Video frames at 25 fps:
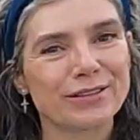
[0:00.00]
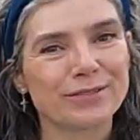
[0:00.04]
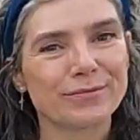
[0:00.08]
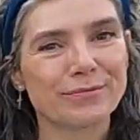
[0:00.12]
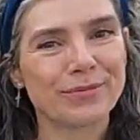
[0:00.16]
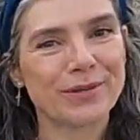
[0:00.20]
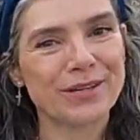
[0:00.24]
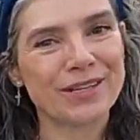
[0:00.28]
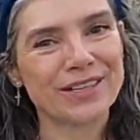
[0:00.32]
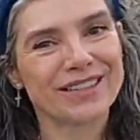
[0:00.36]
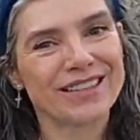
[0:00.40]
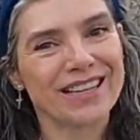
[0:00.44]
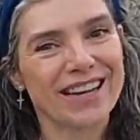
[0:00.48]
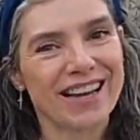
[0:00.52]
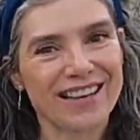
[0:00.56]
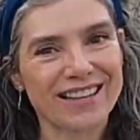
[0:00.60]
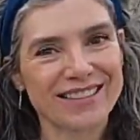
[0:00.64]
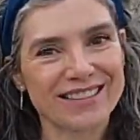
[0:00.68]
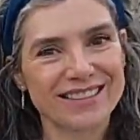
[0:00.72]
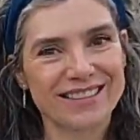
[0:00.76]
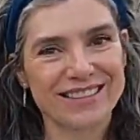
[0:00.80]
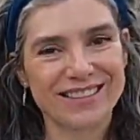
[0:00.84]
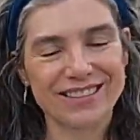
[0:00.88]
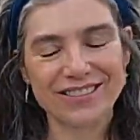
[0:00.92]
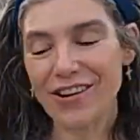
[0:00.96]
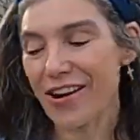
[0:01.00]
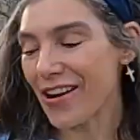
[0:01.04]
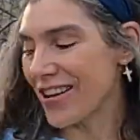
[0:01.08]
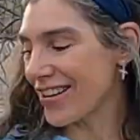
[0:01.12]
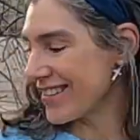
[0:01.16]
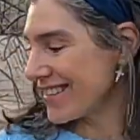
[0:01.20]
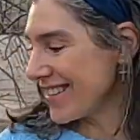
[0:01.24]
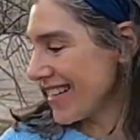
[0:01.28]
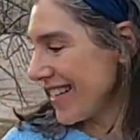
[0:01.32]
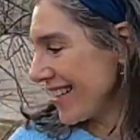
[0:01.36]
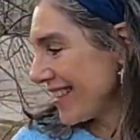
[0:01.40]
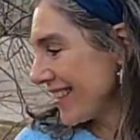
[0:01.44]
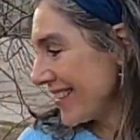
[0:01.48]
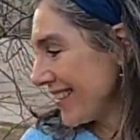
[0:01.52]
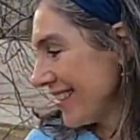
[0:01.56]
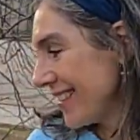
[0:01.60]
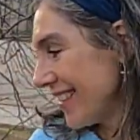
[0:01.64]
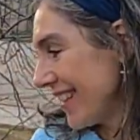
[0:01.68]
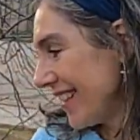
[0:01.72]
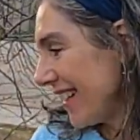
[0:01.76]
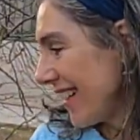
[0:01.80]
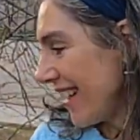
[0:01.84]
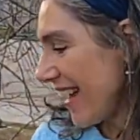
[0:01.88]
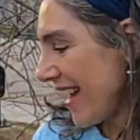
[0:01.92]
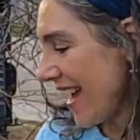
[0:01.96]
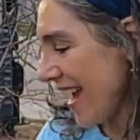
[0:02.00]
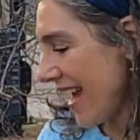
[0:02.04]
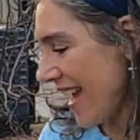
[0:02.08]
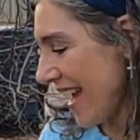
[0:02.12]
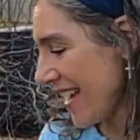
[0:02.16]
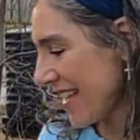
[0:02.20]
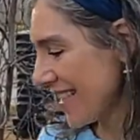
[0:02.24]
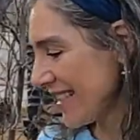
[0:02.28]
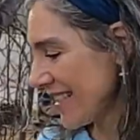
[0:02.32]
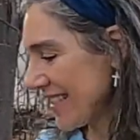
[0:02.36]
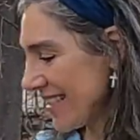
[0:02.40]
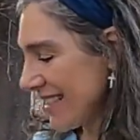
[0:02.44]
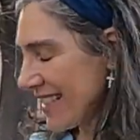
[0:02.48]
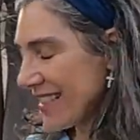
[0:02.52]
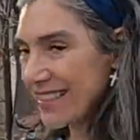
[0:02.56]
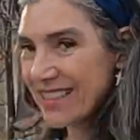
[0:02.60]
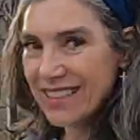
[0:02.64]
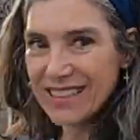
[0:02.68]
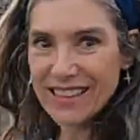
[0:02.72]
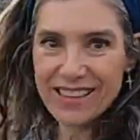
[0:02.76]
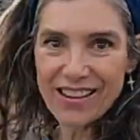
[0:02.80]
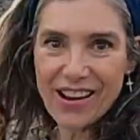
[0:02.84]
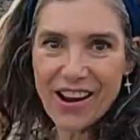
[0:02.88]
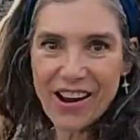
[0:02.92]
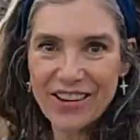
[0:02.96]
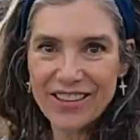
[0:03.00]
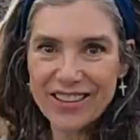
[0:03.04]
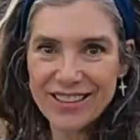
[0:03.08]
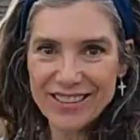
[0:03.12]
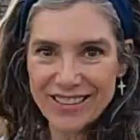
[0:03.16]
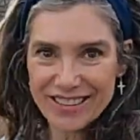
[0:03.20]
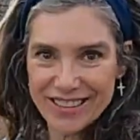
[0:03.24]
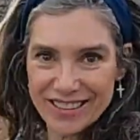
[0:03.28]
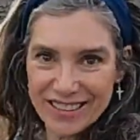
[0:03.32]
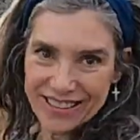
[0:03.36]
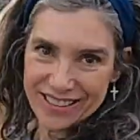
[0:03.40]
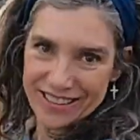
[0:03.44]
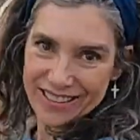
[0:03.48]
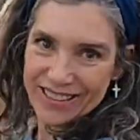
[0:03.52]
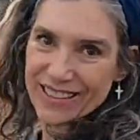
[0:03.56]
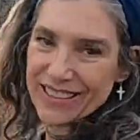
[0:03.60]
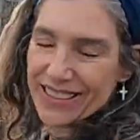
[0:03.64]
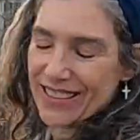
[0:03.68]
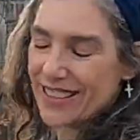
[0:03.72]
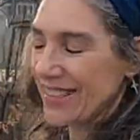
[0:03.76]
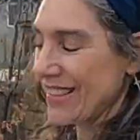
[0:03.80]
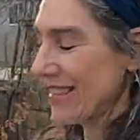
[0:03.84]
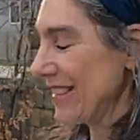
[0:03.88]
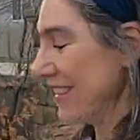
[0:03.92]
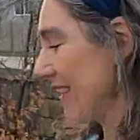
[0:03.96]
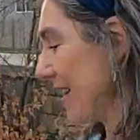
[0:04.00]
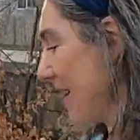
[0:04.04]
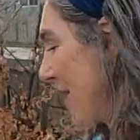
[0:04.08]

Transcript: spring has started and the garden season